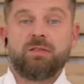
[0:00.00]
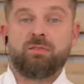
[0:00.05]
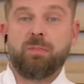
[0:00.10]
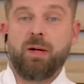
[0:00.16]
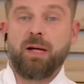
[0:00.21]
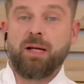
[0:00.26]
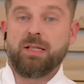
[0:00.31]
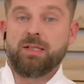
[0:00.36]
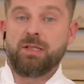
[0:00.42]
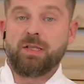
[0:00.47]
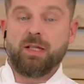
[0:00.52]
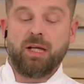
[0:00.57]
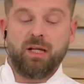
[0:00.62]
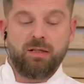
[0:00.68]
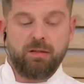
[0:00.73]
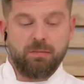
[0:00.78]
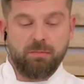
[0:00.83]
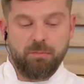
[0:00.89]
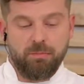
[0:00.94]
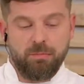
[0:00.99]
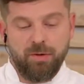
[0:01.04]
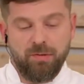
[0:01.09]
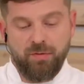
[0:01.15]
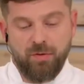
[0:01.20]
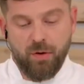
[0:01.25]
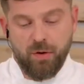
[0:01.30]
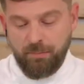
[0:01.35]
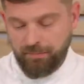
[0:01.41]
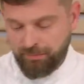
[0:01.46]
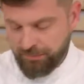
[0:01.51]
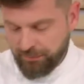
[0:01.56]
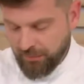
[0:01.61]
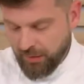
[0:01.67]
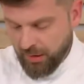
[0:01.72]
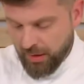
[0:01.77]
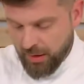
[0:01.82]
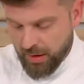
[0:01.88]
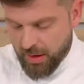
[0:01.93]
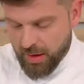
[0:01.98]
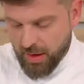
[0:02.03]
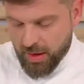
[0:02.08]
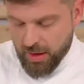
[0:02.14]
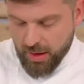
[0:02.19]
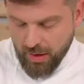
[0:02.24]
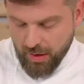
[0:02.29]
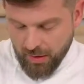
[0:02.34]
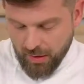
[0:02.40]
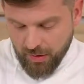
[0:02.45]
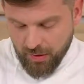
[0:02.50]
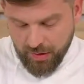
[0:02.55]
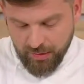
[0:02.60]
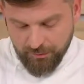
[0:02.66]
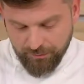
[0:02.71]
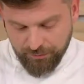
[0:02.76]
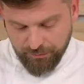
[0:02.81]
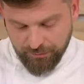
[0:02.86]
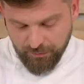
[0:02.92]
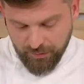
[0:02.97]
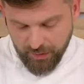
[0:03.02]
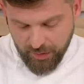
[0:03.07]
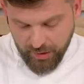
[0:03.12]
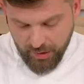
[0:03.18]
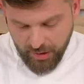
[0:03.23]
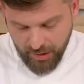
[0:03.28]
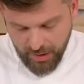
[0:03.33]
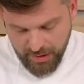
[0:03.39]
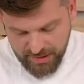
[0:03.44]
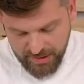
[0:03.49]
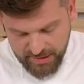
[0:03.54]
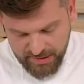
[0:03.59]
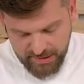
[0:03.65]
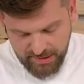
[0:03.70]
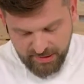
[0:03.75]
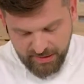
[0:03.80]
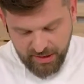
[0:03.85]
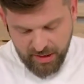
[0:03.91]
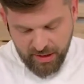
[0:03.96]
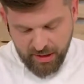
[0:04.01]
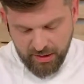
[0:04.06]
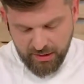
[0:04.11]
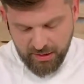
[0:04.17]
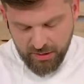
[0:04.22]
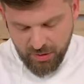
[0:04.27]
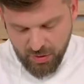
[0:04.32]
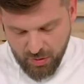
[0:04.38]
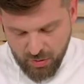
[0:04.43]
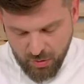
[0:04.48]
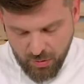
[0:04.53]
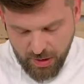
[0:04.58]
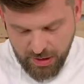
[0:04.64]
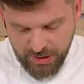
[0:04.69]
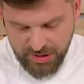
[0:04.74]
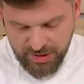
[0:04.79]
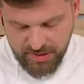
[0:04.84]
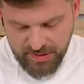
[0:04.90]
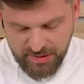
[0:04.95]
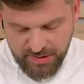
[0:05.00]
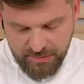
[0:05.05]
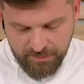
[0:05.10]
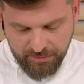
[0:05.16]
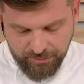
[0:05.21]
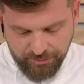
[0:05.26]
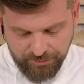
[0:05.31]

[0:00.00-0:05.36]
of bakes you can perform. All right, as I see there are no questions,